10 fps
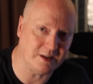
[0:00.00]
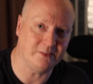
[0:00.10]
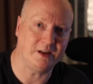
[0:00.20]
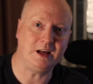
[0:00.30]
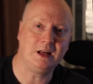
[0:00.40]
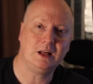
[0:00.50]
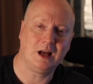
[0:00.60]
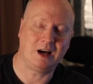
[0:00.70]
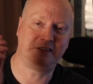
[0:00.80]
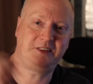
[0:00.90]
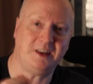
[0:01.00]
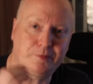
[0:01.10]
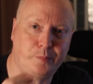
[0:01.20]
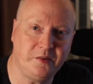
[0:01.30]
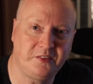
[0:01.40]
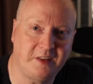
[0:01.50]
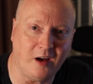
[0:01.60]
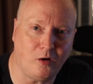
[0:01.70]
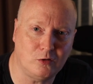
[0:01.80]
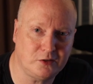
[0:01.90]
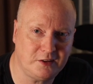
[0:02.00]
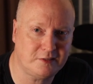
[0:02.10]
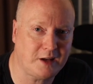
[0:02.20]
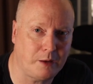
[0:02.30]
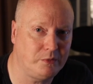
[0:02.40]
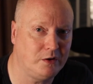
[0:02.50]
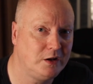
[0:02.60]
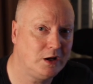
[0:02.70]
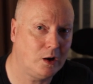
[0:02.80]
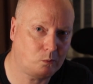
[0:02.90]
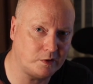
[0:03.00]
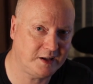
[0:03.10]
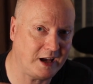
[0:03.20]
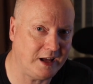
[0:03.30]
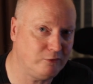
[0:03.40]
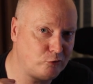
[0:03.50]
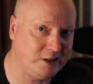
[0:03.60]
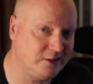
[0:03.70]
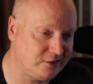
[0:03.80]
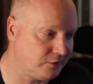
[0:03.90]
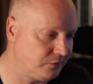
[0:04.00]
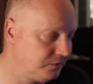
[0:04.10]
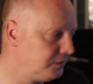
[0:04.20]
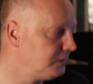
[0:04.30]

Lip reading: out there are desperate to get hold of this camera and want to get it really soon.